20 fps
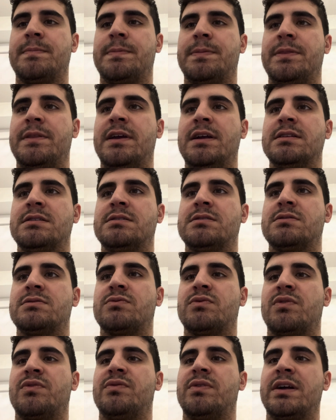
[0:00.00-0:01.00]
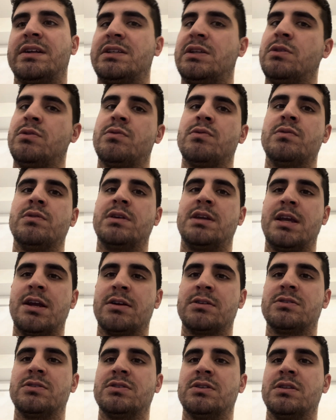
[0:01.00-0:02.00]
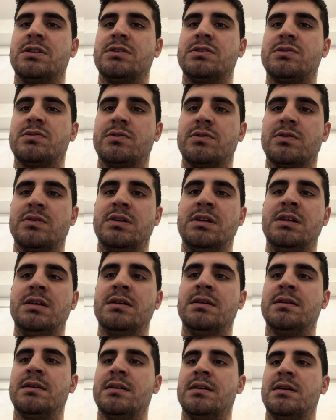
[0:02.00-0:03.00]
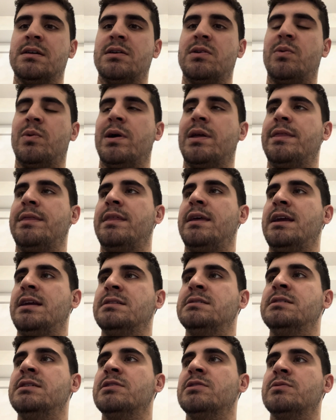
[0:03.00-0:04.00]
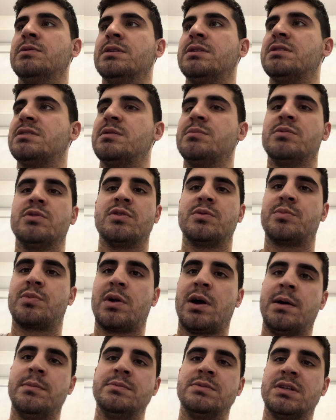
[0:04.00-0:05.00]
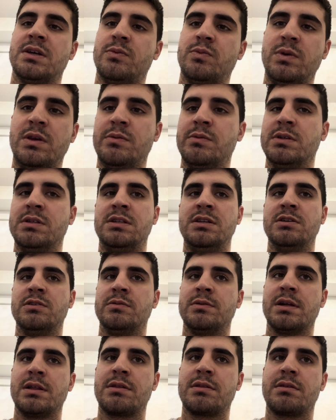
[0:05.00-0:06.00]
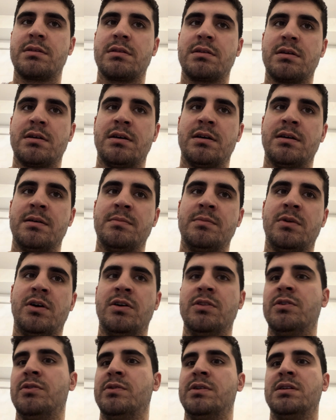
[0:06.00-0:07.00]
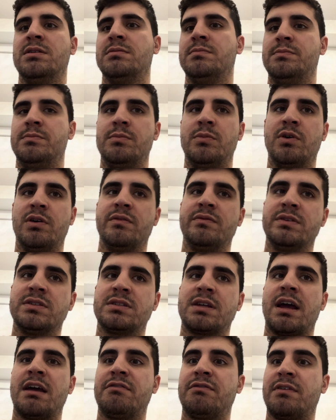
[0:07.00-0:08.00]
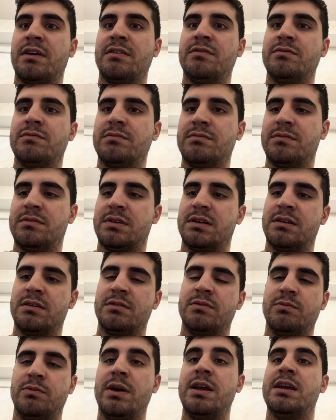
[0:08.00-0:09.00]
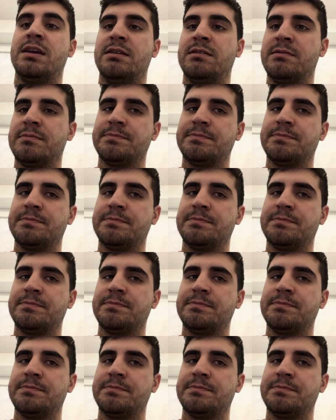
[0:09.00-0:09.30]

it's reflected through the characters in the story when they deal with similar problems that we would deal with, although in a more of a sci-fi way.